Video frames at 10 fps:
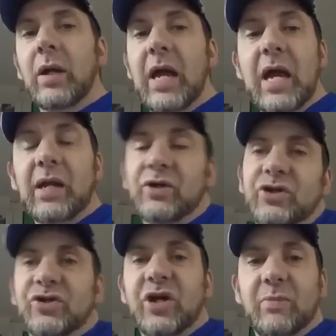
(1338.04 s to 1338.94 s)
And it's
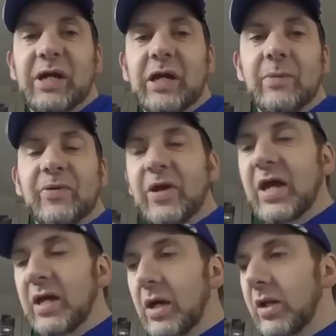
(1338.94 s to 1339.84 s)
just gonna make
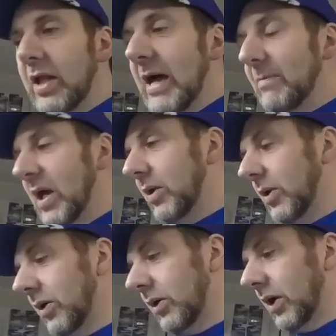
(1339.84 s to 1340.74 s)
everything a lot
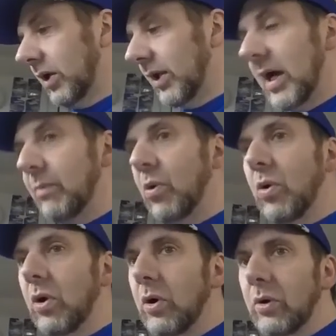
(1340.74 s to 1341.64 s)
better and a lot
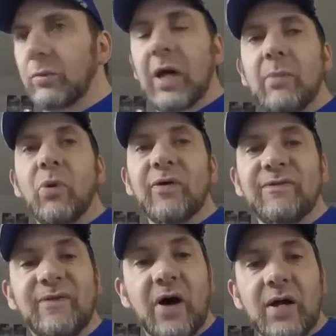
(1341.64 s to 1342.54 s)
more, a lot more
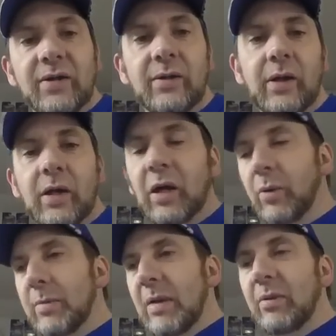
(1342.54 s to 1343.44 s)
fun. We're
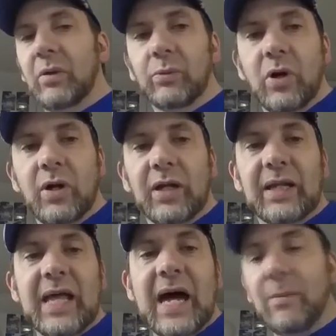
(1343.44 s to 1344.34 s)
gonna be able to run a
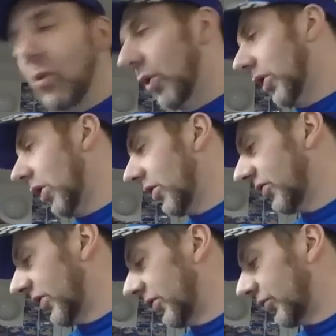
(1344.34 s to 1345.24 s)
lot more cars
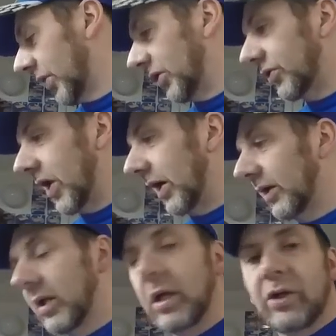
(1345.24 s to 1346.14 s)
on this racetrack.
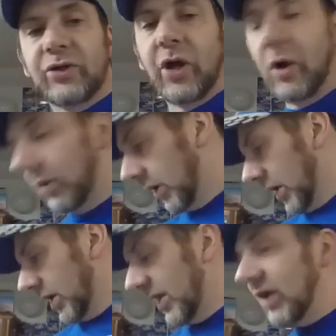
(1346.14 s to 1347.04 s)
So
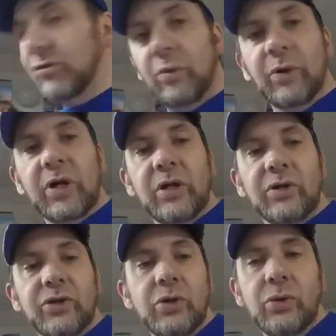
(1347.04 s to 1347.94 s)
that's what we're gonna
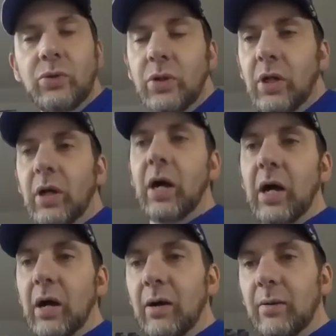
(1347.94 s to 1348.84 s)
do.
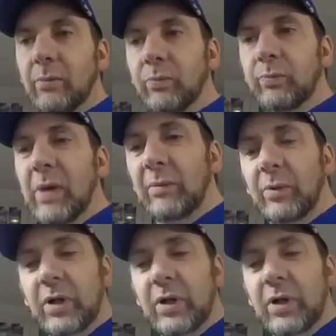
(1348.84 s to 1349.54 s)
Um, uh, we're